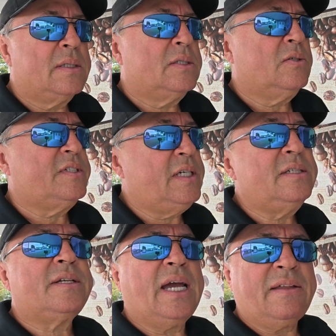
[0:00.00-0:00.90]
So
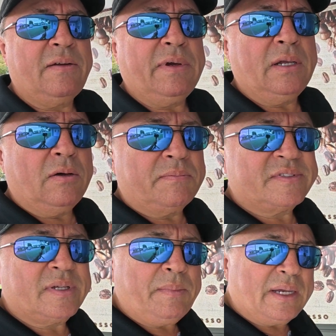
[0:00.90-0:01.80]
since they have developed
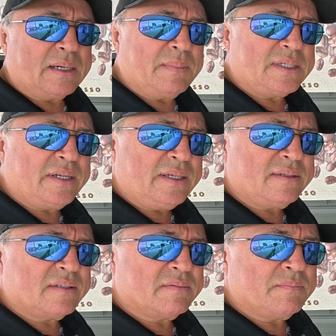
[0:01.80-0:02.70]
similar
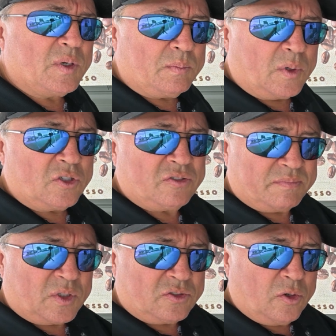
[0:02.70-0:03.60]
machines, but more
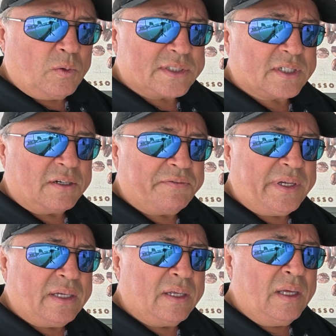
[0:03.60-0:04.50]
towards
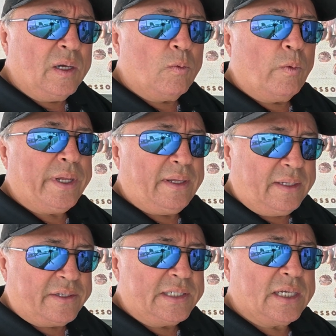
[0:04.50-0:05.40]
coffee, with
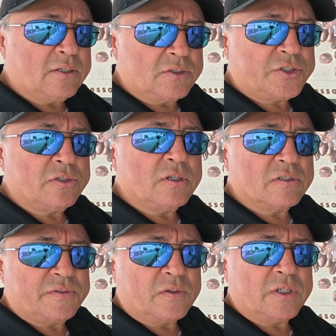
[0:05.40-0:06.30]
internal control
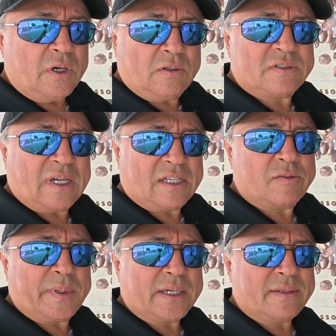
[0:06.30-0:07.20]
for those
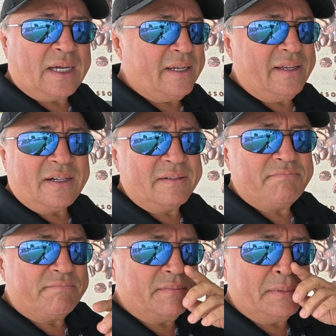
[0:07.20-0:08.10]
aspects, and they are,
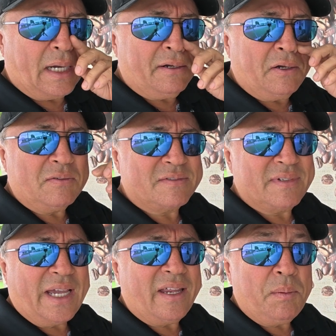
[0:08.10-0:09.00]
I don't know,
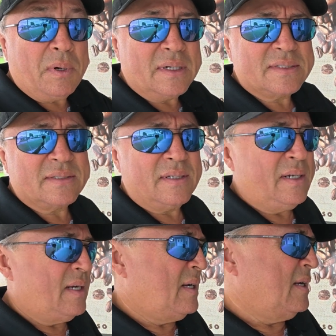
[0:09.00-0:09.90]
80 bucks.
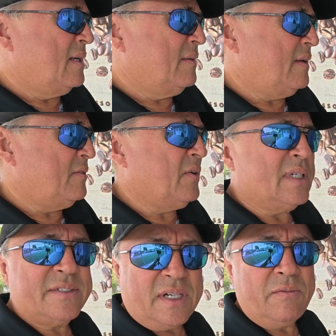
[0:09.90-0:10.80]
You can
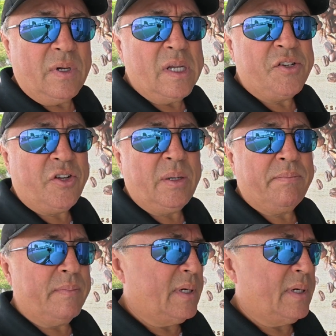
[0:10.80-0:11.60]
start really cheap.